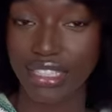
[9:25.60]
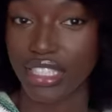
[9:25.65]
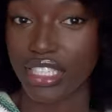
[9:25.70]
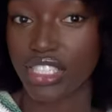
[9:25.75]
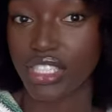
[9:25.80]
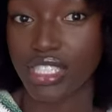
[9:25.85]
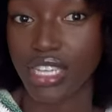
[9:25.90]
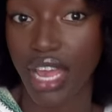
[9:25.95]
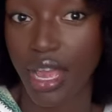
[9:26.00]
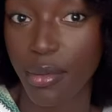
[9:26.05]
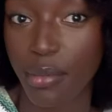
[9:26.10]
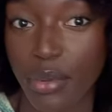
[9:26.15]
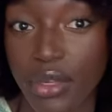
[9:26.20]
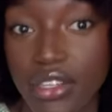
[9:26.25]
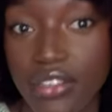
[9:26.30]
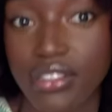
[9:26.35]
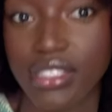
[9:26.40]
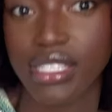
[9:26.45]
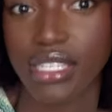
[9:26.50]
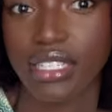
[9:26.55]
the shape
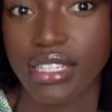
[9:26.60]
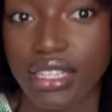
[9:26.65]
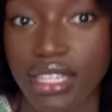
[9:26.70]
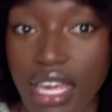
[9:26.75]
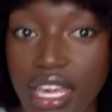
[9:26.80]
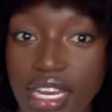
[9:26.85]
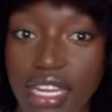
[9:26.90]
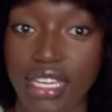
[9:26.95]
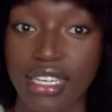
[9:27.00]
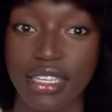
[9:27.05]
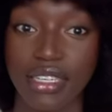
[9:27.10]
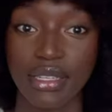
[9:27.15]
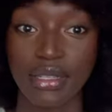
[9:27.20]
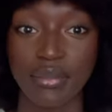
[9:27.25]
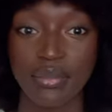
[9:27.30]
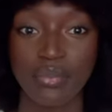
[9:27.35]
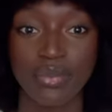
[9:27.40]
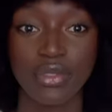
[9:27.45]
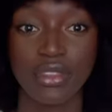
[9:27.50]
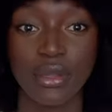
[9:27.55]
of synthetic
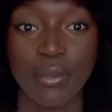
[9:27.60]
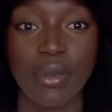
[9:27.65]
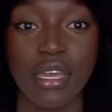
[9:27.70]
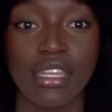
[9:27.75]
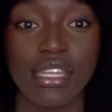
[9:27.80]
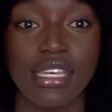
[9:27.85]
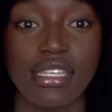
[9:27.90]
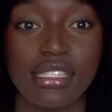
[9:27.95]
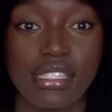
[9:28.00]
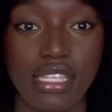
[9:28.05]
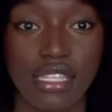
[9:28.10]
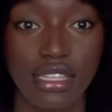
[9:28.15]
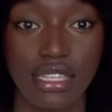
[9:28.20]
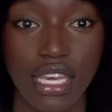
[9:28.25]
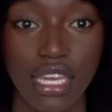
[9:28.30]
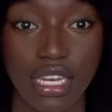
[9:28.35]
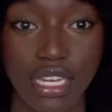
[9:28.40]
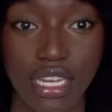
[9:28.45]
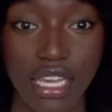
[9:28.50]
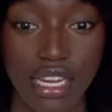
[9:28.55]
the way that
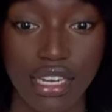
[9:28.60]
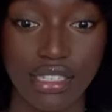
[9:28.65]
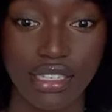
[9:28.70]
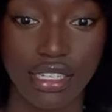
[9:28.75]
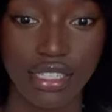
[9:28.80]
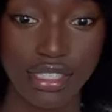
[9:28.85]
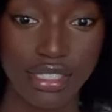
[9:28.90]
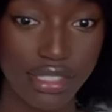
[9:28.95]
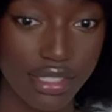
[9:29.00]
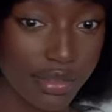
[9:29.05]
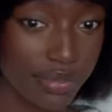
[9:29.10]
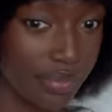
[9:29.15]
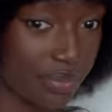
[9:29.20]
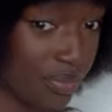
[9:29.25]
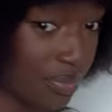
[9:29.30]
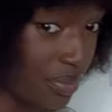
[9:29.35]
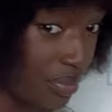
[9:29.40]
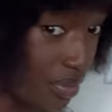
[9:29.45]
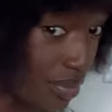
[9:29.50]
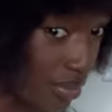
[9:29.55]
synthetic hair does.
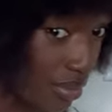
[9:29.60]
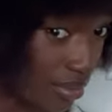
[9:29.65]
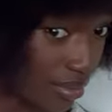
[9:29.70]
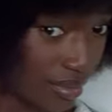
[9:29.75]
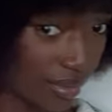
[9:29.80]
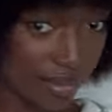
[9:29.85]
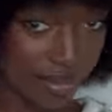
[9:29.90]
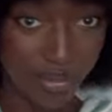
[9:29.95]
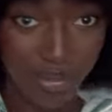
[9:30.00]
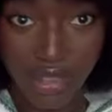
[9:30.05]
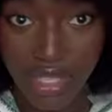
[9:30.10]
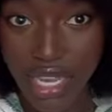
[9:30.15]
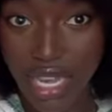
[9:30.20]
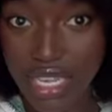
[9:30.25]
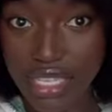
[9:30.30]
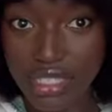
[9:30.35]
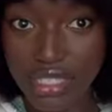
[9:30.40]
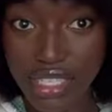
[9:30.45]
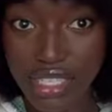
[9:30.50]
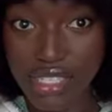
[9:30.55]

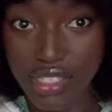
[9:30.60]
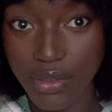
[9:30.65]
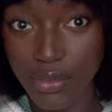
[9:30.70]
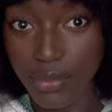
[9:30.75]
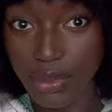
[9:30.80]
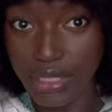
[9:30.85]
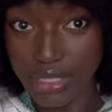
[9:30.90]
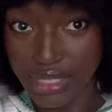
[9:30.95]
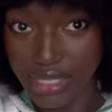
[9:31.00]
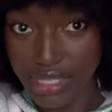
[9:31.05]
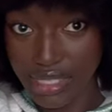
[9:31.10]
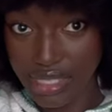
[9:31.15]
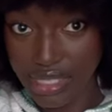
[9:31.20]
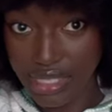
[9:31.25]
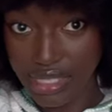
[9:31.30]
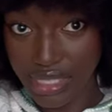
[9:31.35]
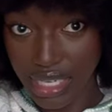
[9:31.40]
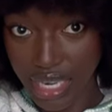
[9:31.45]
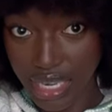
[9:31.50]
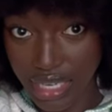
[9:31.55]
It doesn't really
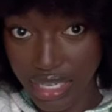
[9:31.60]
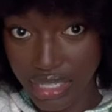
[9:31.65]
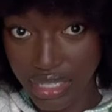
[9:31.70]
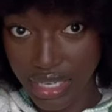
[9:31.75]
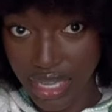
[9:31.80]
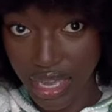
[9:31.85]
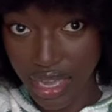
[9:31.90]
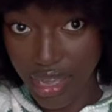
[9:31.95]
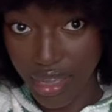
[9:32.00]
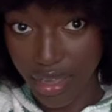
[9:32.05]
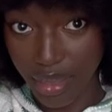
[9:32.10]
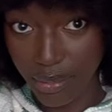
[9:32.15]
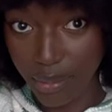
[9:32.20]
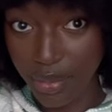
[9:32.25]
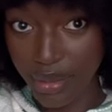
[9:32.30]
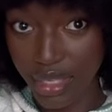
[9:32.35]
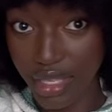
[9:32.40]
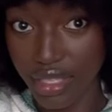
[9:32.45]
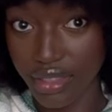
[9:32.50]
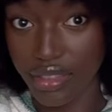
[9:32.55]
stand up
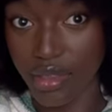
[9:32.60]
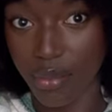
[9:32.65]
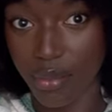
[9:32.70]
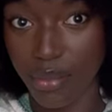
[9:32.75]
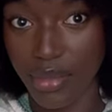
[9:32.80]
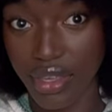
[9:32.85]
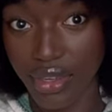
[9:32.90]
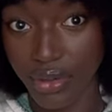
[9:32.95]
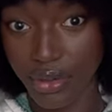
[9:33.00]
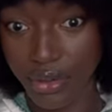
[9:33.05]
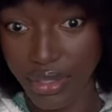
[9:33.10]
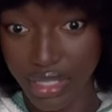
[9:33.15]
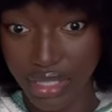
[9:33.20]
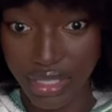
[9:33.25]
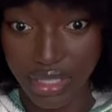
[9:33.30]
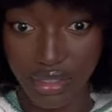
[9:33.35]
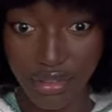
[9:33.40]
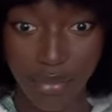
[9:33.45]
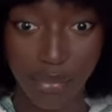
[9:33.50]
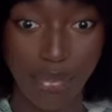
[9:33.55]
in the middle and
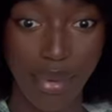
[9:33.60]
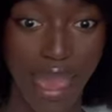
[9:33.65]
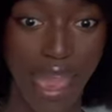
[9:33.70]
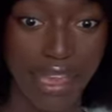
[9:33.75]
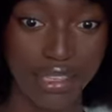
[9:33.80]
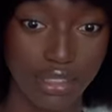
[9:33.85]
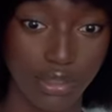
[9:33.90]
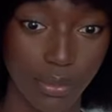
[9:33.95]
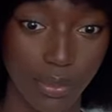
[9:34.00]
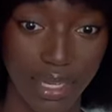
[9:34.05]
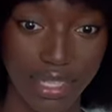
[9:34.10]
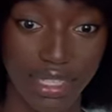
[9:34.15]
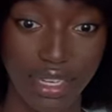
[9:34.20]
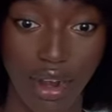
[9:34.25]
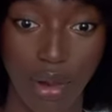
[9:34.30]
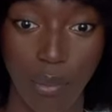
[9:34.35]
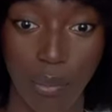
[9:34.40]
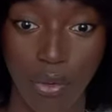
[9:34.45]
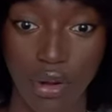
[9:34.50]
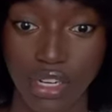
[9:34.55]
in the back the way that I
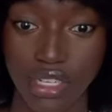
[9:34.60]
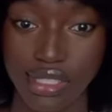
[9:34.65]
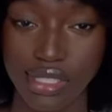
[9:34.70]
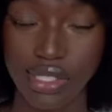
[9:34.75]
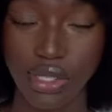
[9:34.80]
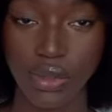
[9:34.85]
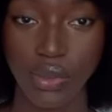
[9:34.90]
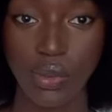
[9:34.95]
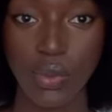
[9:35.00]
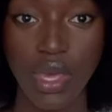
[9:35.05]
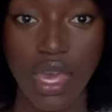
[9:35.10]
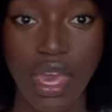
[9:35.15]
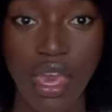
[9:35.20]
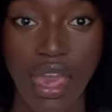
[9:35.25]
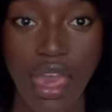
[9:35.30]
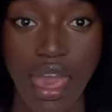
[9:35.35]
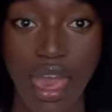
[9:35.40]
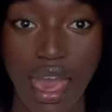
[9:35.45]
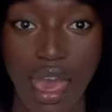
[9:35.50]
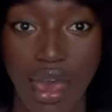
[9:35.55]
want it to.
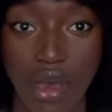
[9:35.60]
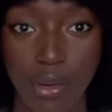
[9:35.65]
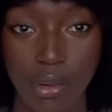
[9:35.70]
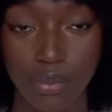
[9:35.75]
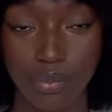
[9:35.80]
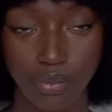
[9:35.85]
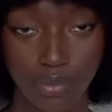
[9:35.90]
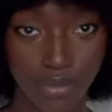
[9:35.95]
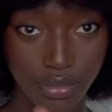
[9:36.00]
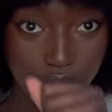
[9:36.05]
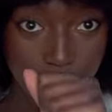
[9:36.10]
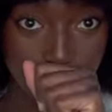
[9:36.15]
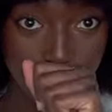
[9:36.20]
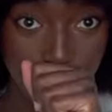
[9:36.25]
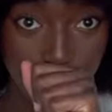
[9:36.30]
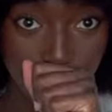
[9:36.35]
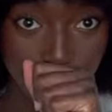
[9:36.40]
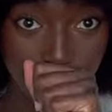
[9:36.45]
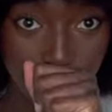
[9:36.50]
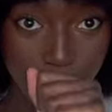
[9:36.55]
How,
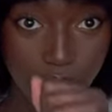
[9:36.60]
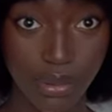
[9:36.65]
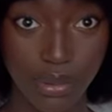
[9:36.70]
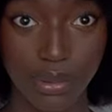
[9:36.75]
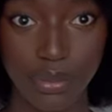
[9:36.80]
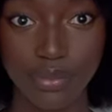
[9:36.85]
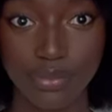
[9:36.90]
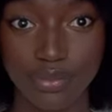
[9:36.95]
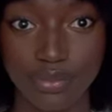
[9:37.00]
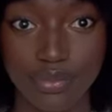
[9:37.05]
ooh,